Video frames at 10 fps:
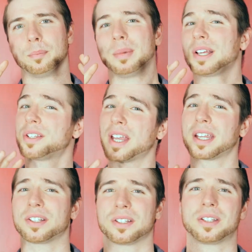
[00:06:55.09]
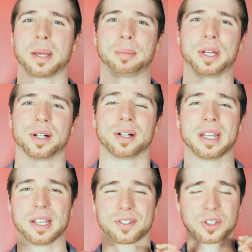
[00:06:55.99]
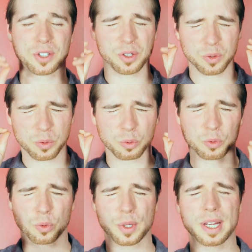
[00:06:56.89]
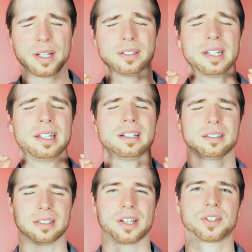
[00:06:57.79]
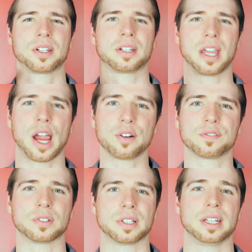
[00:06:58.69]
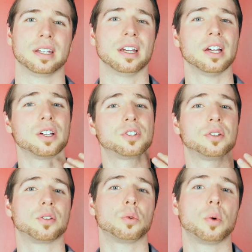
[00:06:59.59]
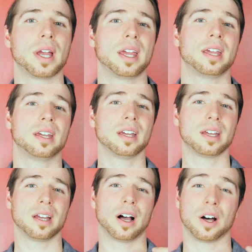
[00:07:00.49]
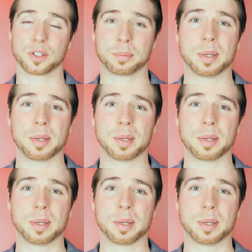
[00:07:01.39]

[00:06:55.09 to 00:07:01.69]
My second tip here is to really listen carefully to the way other